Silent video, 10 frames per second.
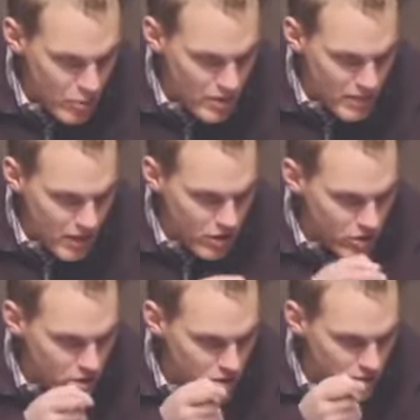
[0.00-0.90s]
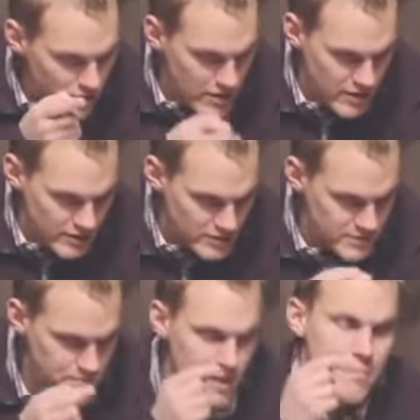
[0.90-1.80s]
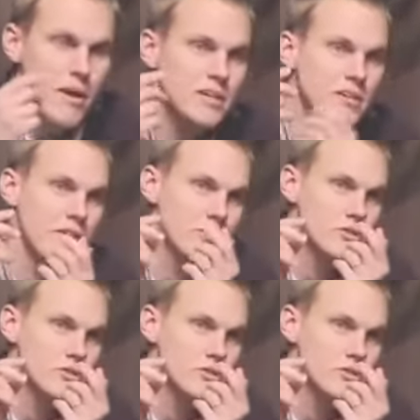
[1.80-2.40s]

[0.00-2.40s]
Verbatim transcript: What about deacons? And basically